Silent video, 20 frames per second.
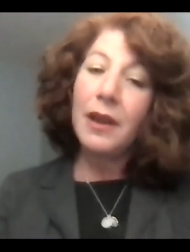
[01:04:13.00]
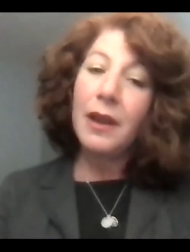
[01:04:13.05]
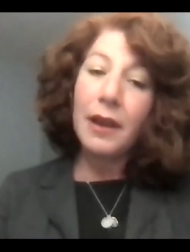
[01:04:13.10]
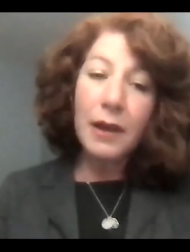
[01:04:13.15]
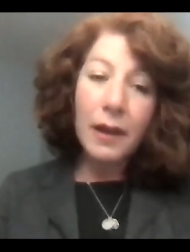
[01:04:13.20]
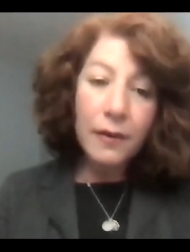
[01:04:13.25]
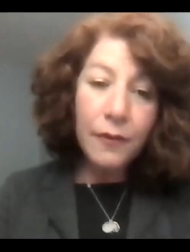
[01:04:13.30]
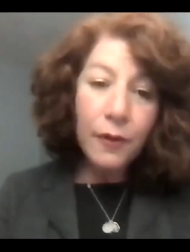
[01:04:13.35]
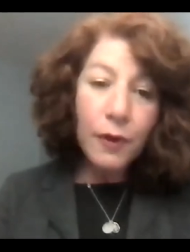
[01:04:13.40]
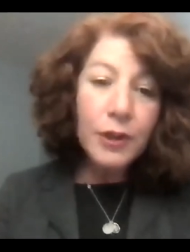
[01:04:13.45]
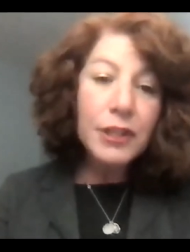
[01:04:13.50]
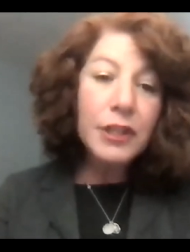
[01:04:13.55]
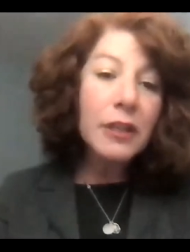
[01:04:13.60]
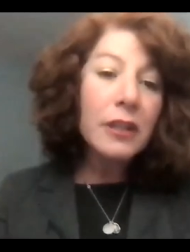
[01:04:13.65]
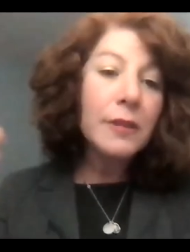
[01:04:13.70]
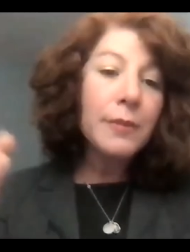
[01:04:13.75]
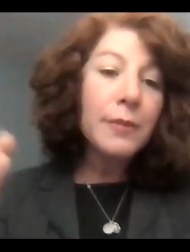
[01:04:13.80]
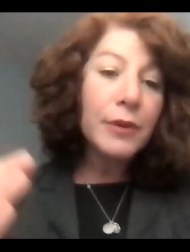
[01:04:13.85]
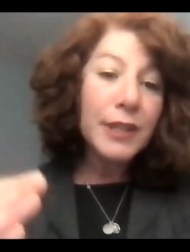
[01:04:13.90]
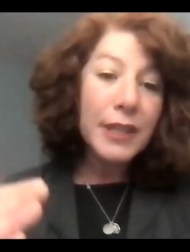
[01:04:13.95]
and
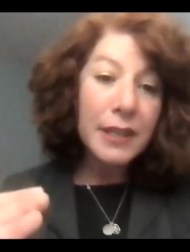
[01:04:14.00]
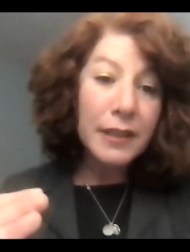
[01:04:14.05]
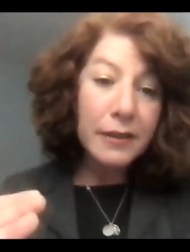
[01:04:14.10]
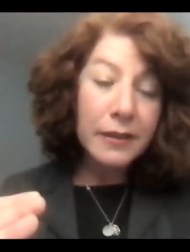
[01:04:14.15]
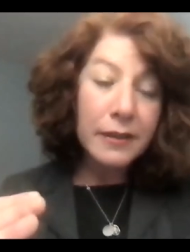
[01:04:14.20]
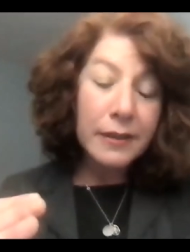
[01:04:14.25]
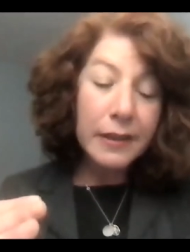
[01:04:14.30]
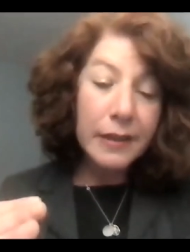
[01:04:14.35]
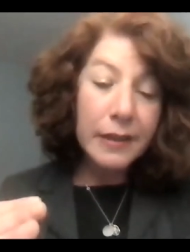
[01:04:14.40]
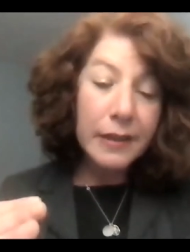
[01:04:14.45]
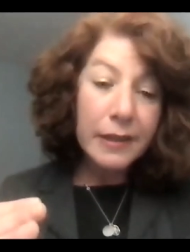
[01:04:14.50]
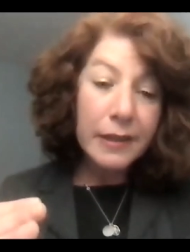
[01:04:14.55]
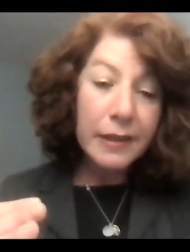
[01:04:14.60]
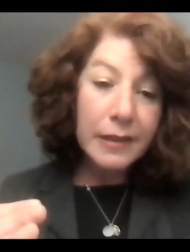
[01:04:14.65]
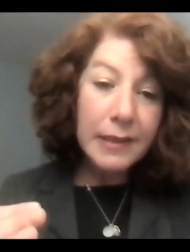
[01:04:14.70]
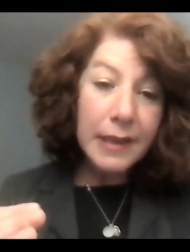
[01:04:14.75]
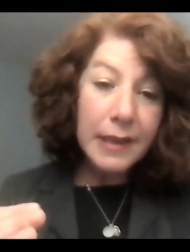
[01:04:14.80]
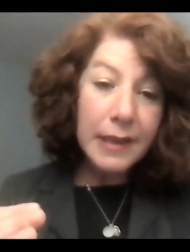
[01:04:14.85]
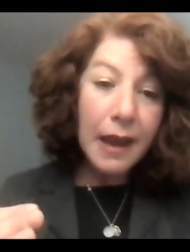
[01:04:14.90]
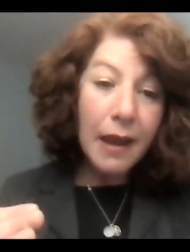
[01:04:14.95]
unfortunately, particularly in the
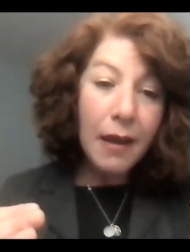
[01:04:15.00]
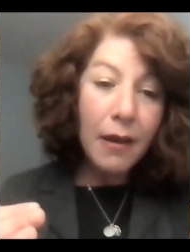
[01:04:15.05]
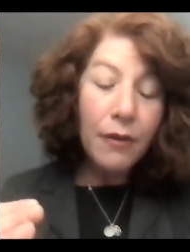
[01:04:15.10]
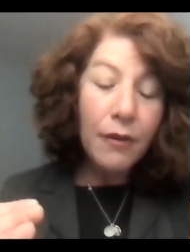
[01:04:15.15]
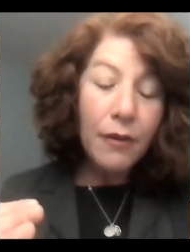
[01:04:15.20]
South,